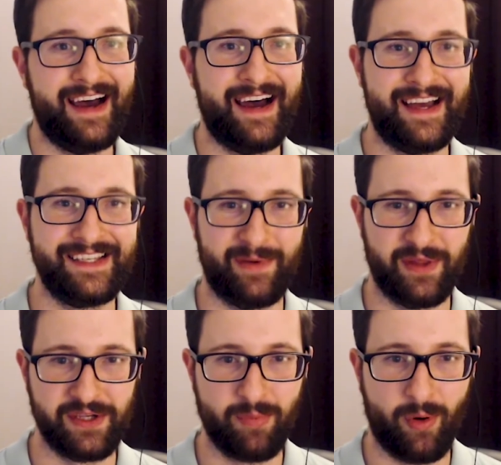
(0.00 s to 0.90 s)
some of
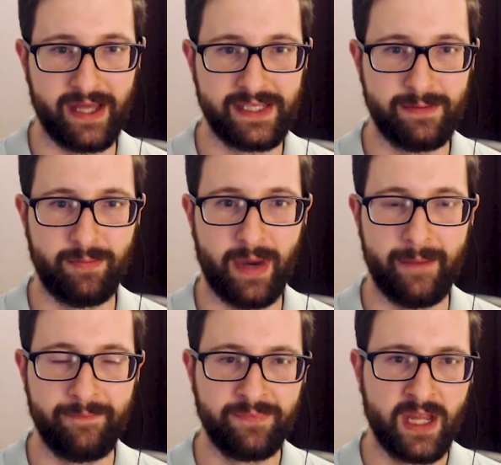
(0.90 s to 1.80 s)
those points.
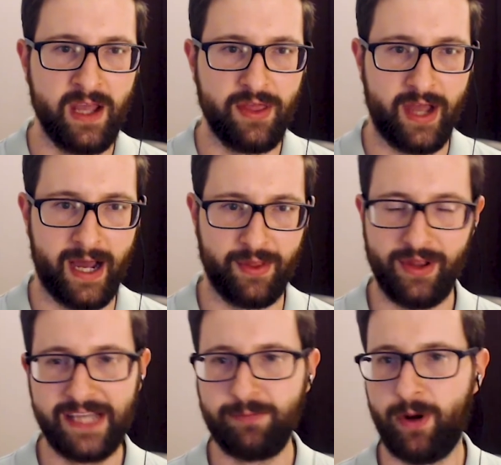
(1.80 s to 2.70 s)
But the
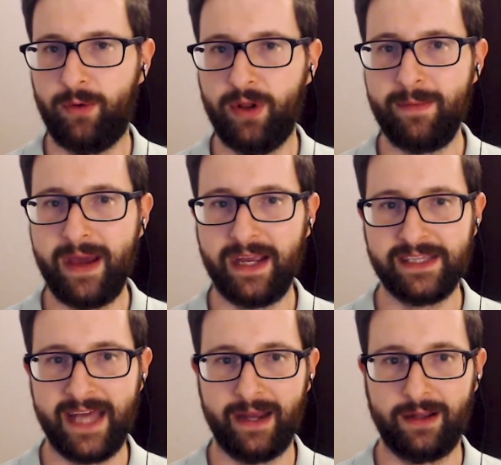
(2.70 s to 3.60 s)
last point I'll really make
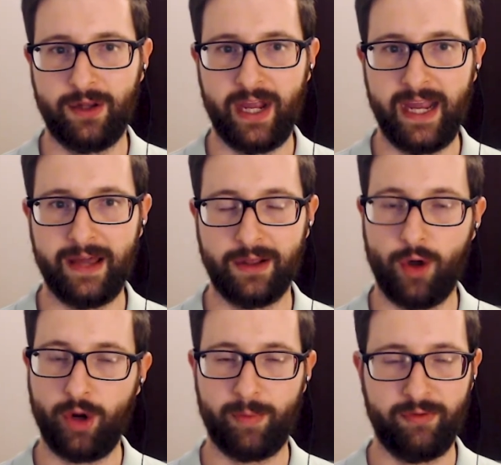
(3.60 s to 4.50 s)
is that looking at
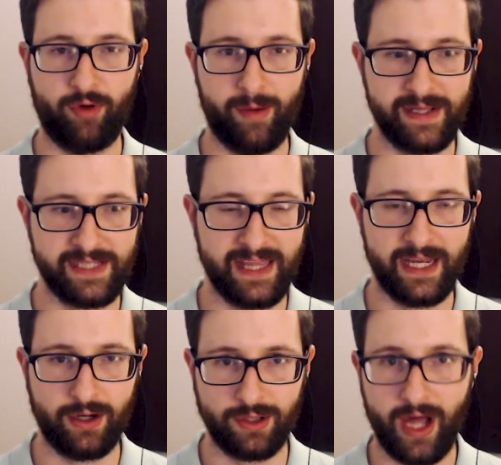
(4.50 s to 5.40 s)
local performance. I
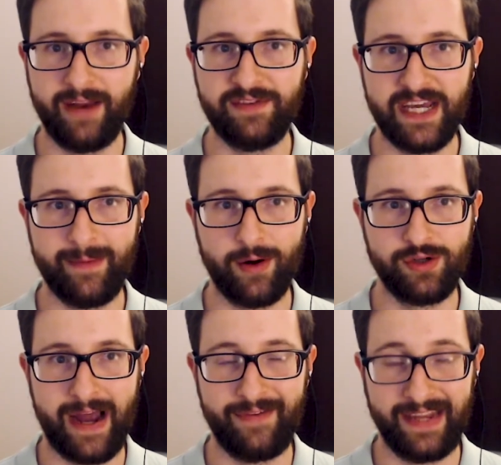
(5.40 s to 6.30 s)
think a lot of DMO
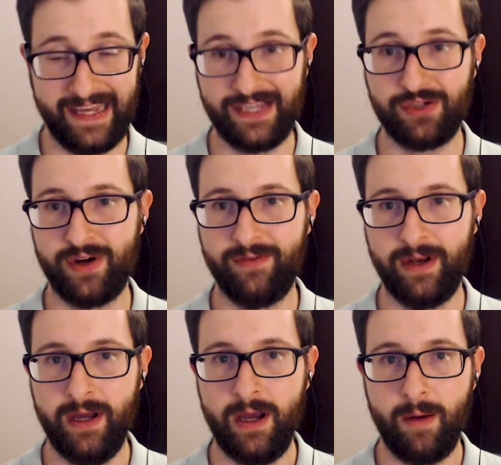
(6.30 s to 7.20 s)
traffic is
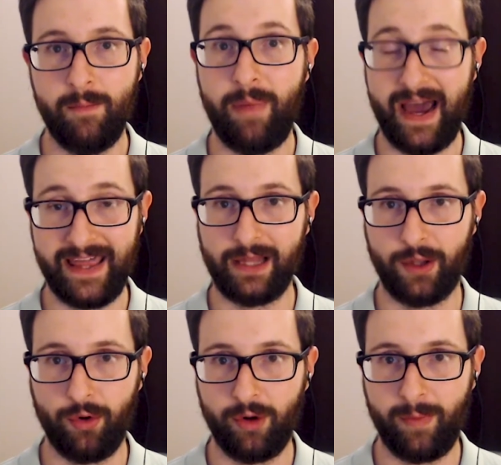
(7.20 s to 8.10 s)
driven by that
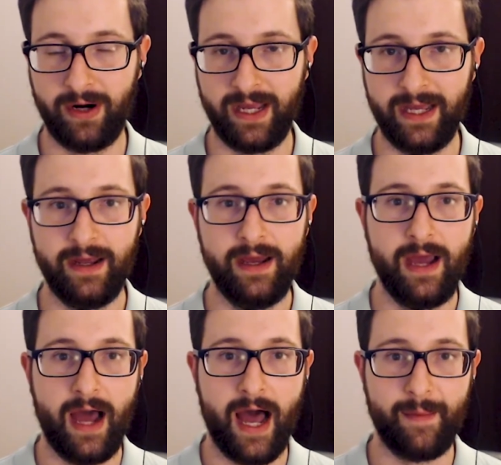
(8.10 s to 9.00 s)
local market,
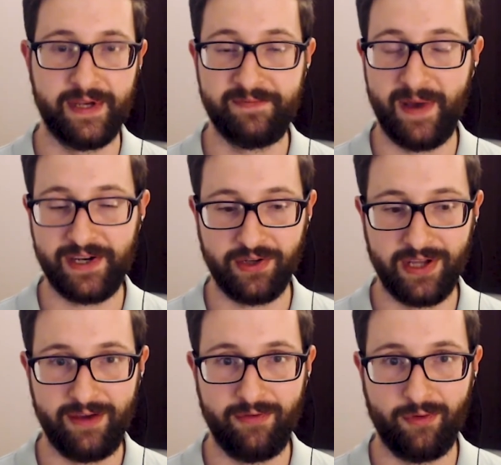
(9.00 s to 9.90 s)

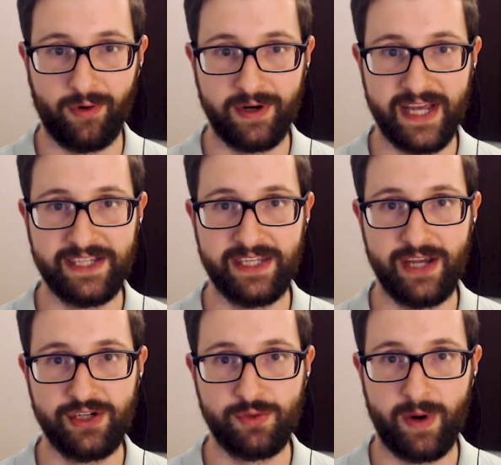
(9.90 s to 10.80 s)
especially for
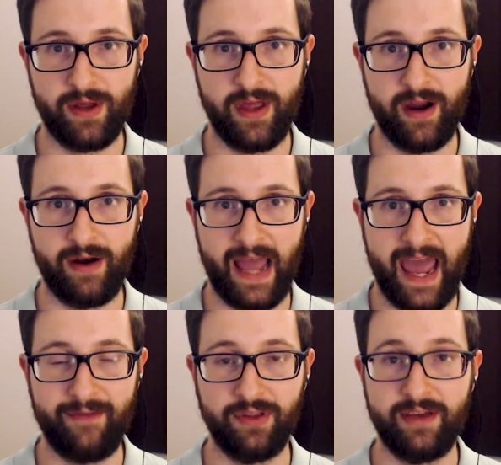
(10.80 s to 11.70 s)
destinations where they're
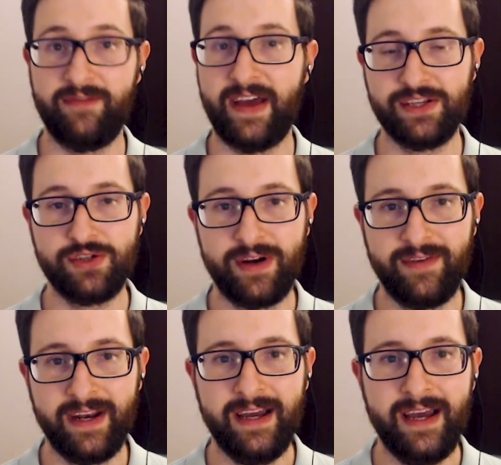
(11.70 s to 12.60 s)
heavily events
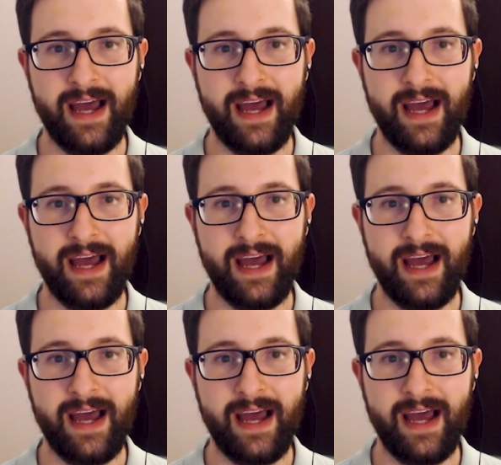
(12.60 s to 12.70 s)
driven.